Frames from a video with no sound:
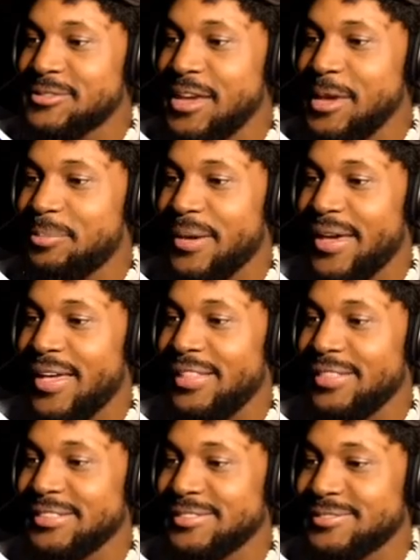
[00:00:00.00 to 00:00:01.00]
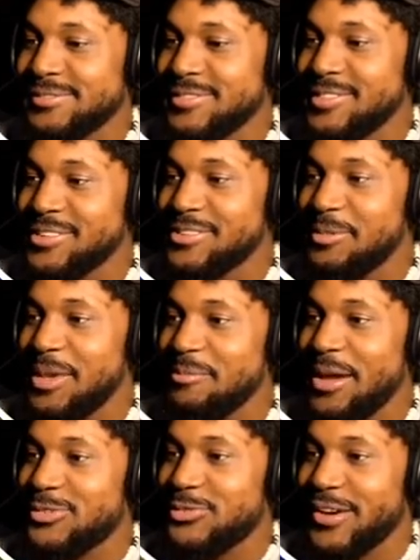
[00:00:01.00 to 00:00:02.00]
Hey pal, it's me
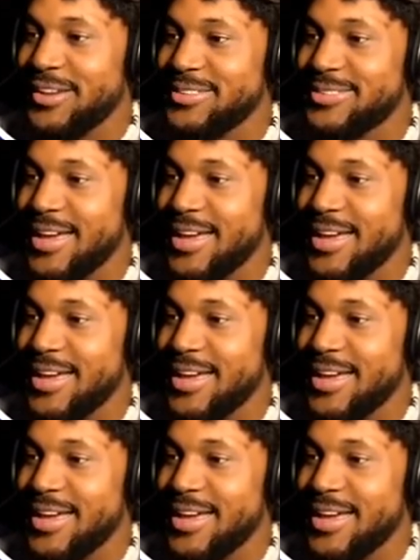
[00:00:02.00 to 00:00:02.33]
and my friend